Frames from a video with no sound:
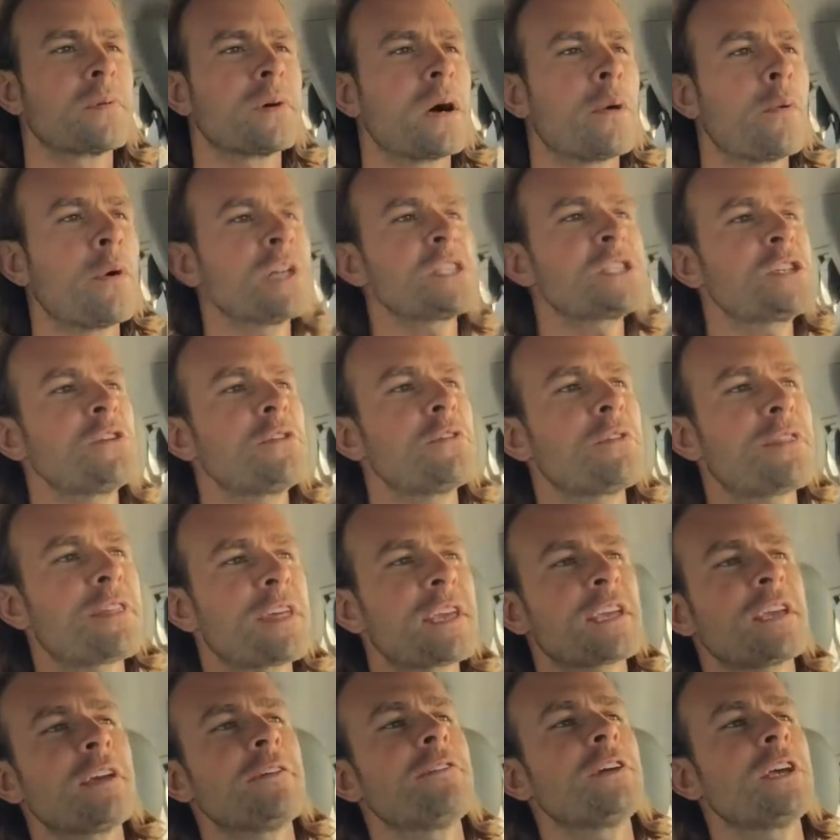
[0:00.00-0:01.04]
I want you to
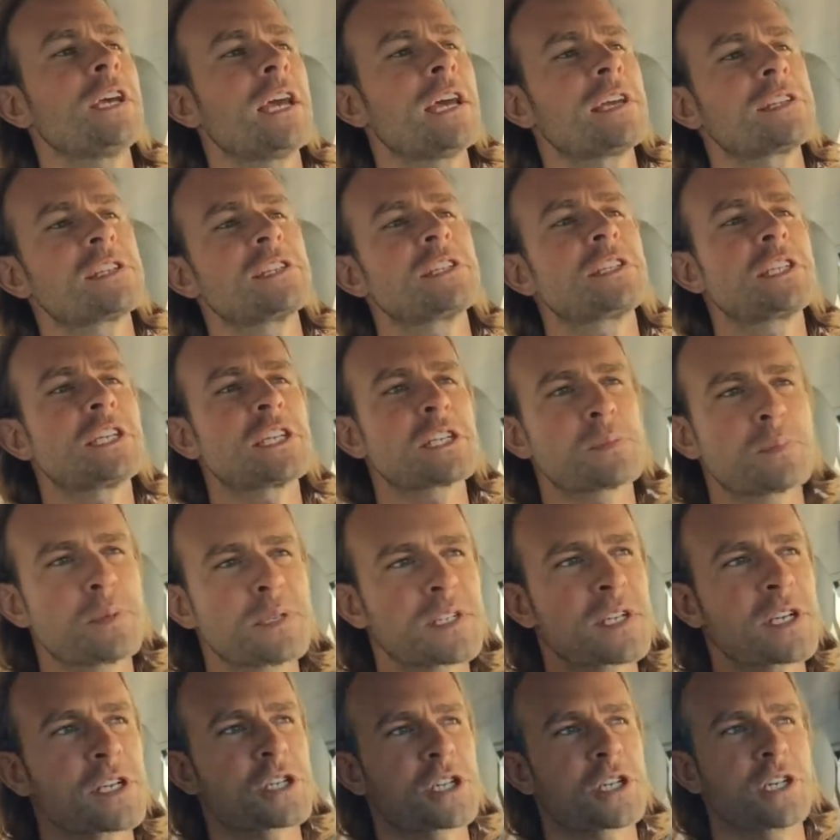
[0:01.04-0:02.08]
think of it as a
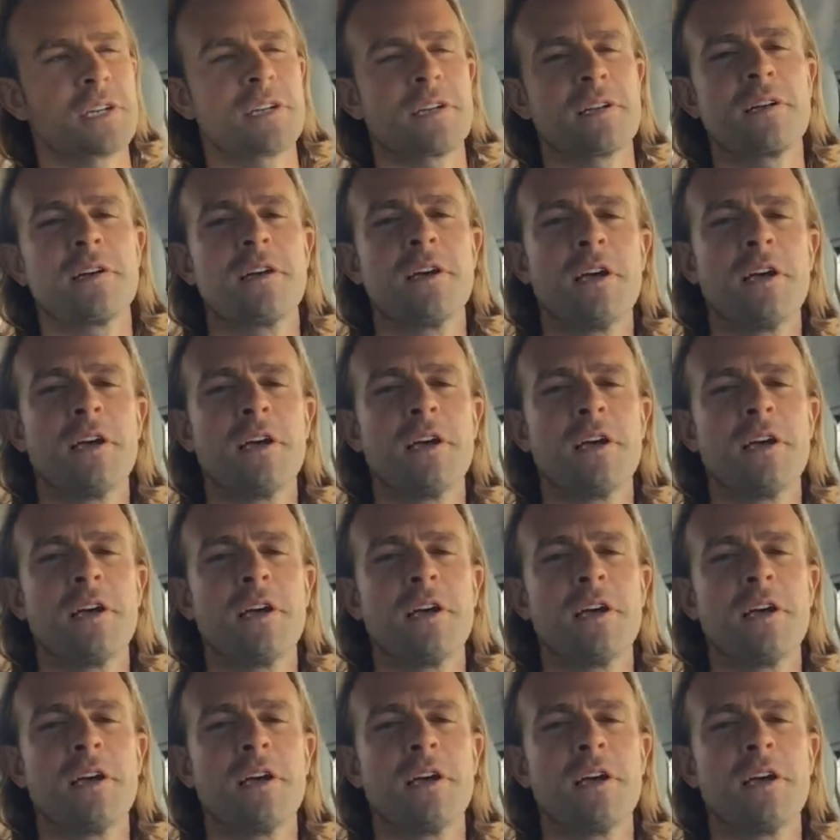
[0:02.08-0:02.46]
disposition,